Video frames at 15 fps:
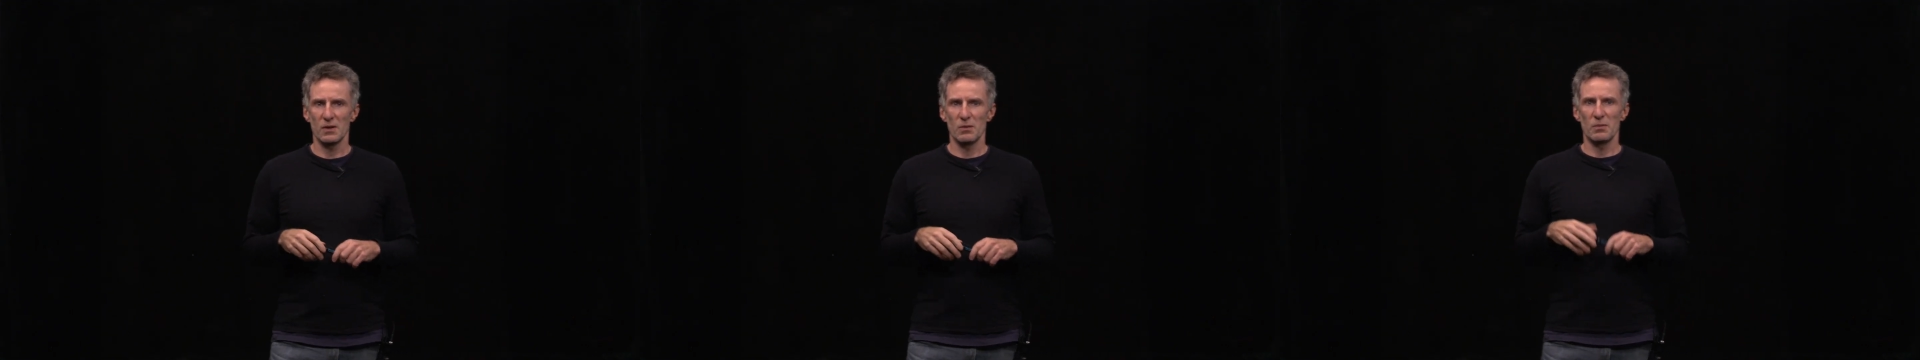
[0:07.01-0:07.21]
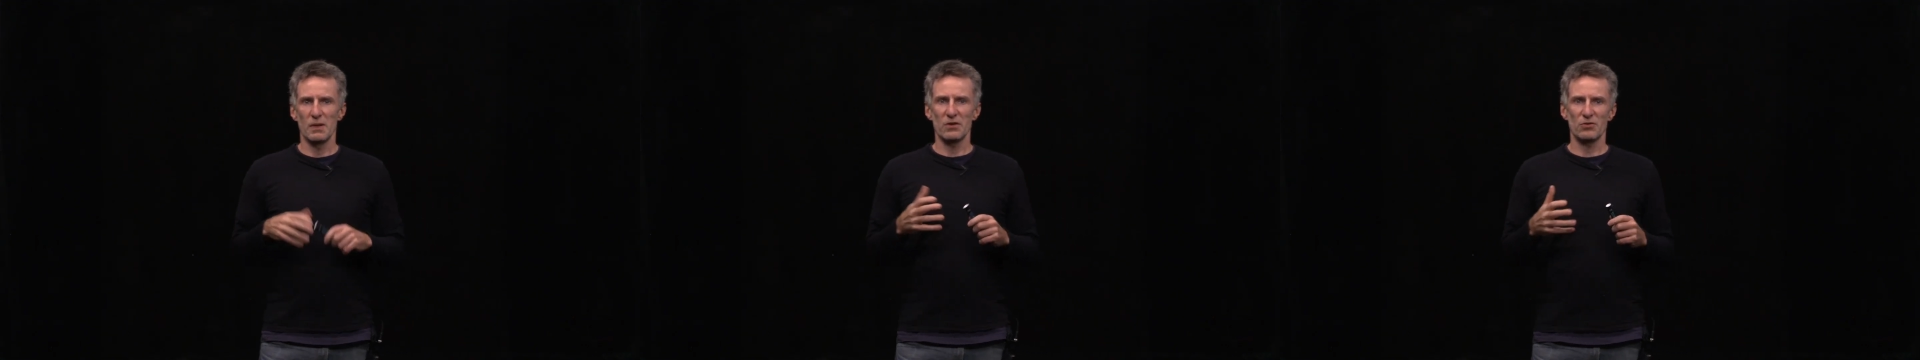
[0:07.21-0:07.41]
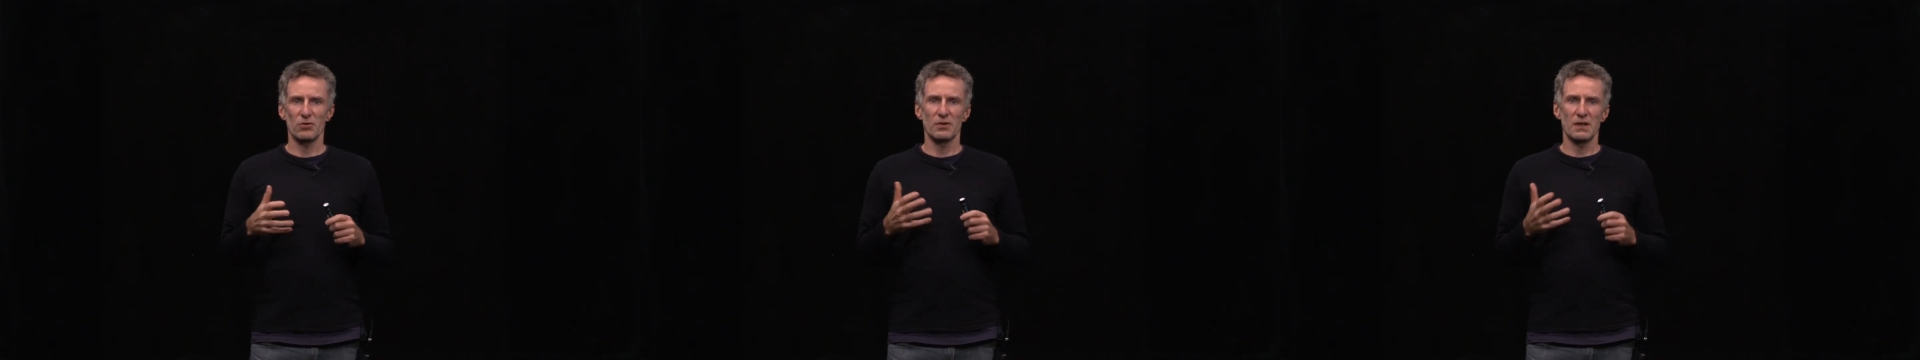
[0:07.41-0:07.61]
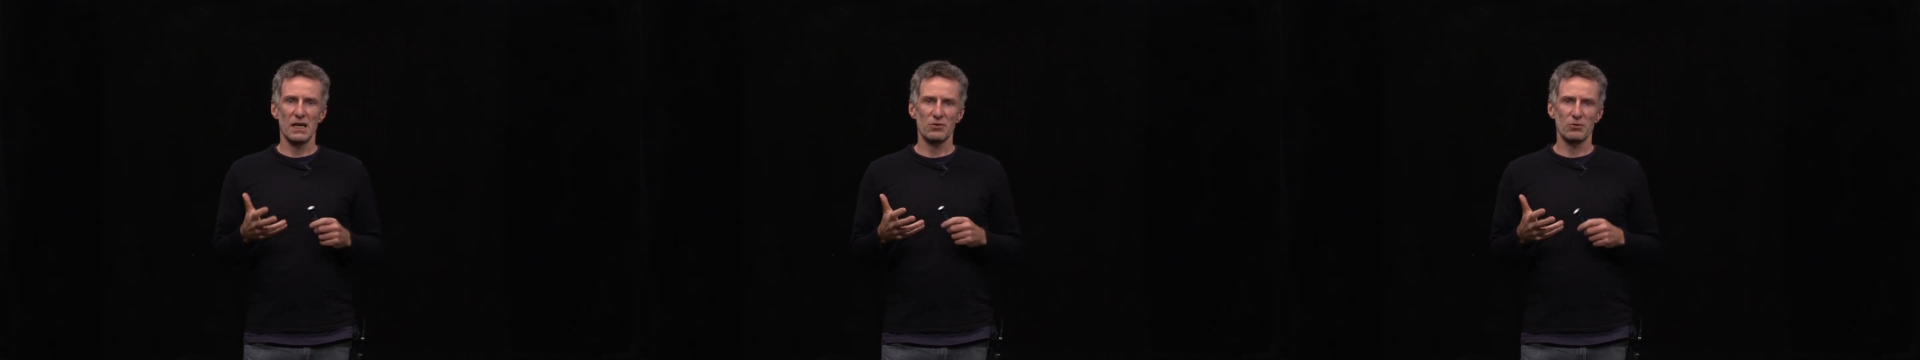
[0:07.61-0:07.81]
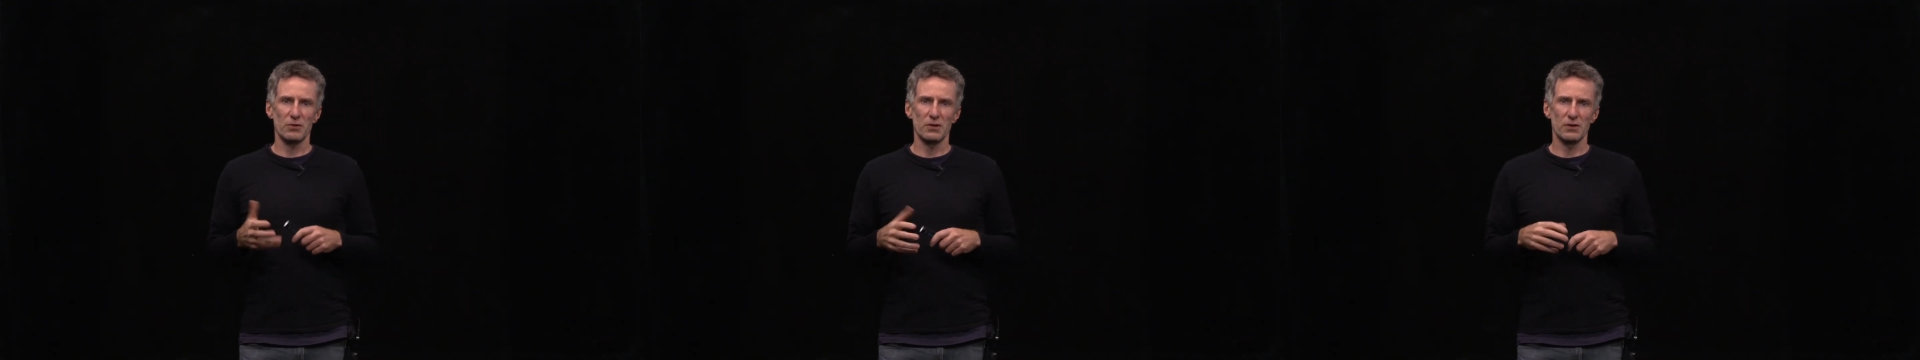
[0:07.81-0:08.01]
measure
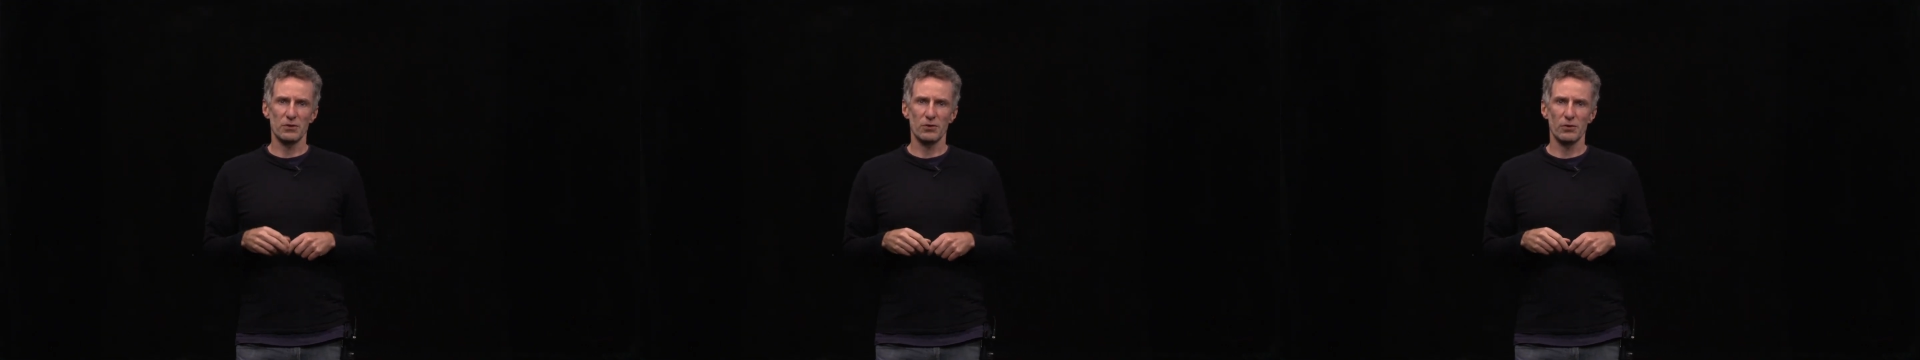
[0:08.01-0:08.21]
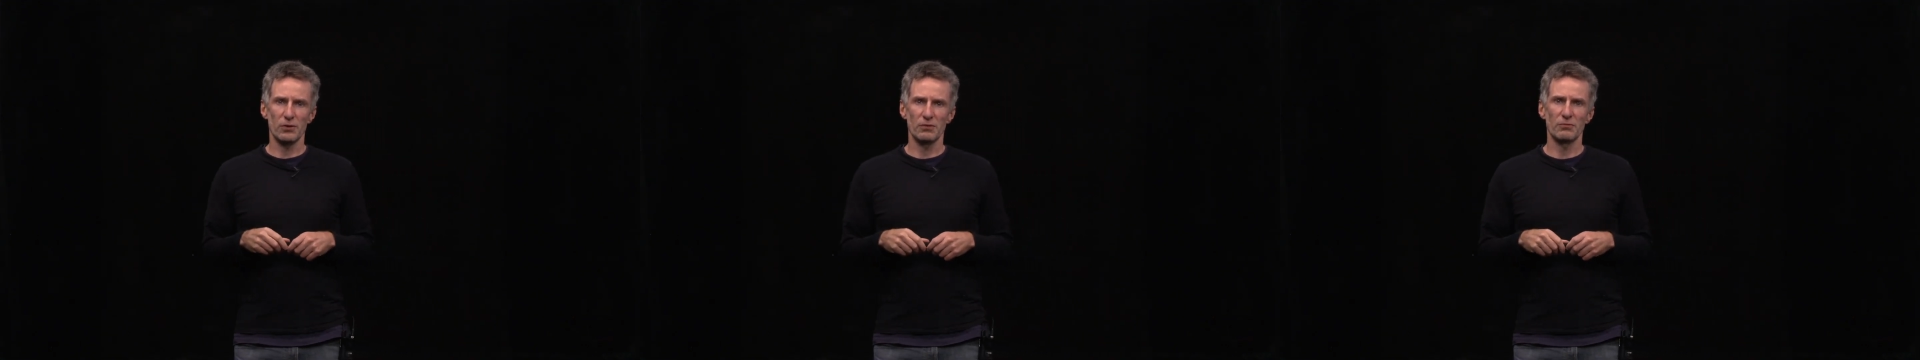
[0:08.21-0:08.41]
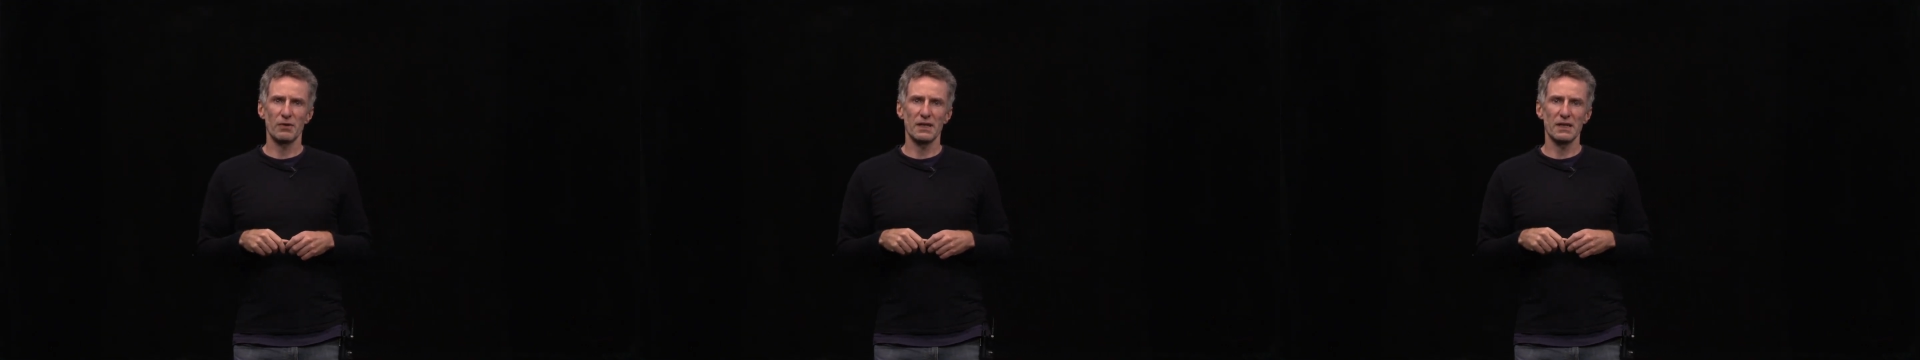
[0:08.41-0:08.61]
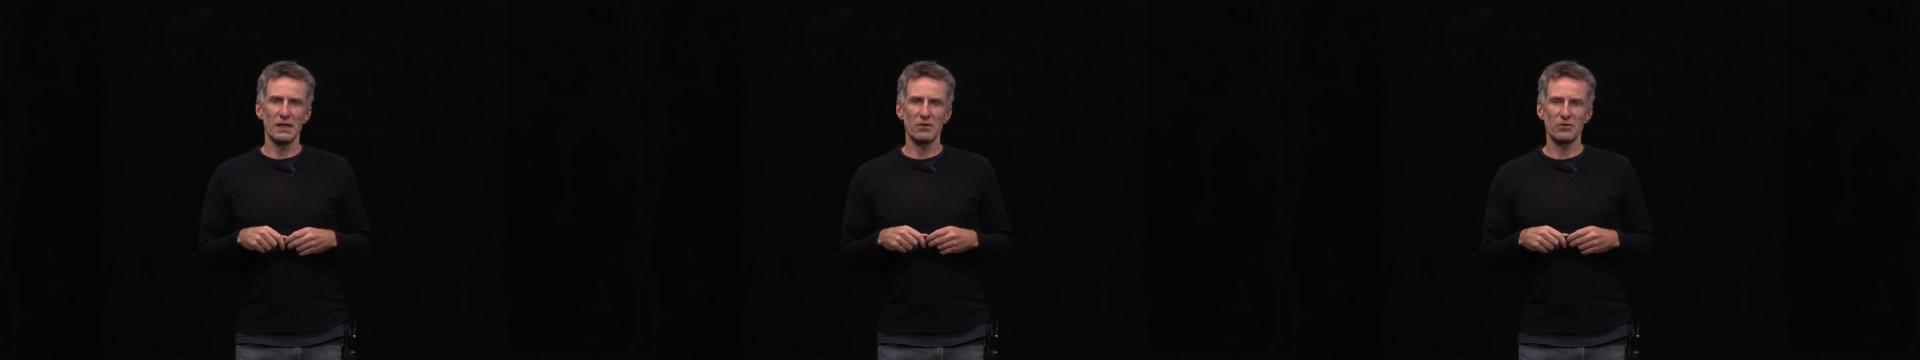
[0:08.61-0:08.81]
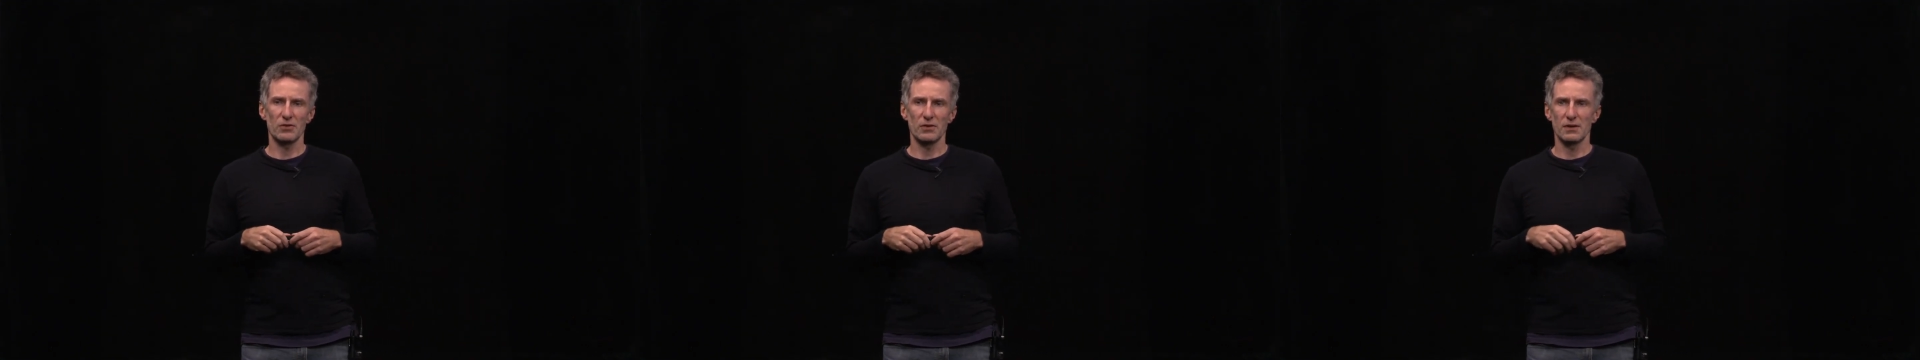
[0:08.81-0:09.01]
naturally occurring
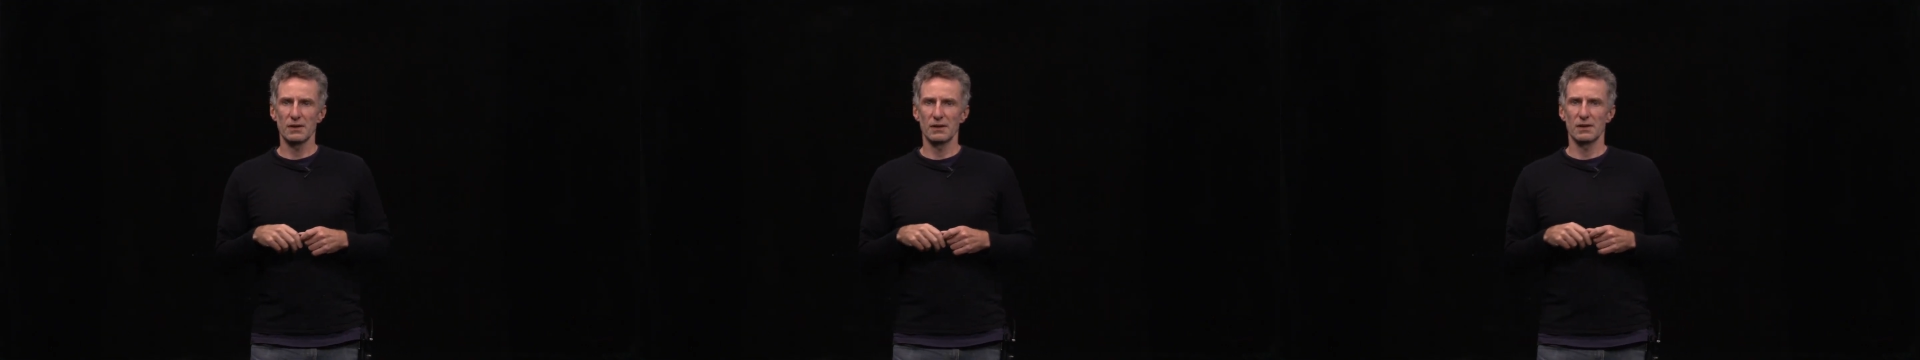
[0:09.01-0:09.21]
radiation.